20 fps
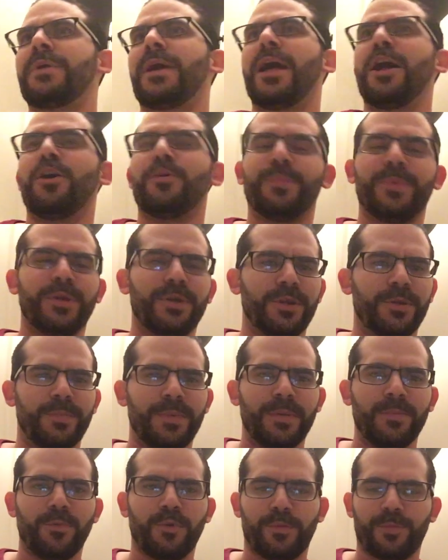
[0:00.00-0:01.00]
help you to
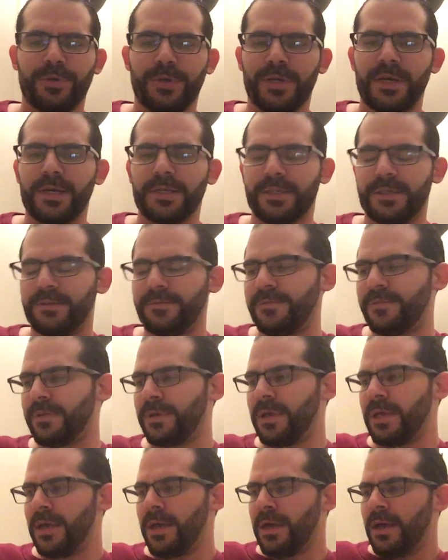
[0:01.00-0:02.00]
be more productive.
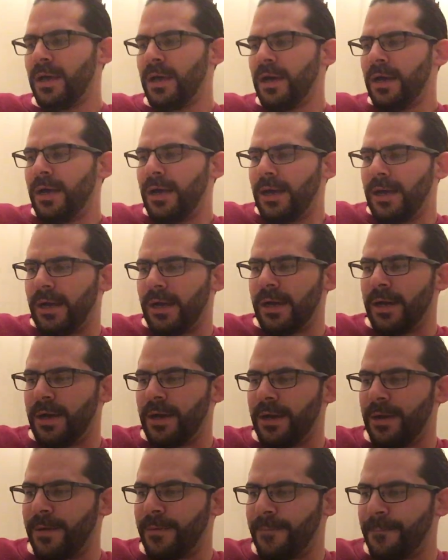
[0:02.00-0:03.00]

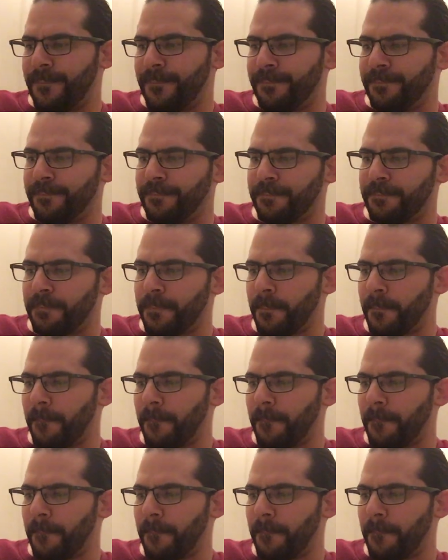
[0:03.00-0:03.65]
And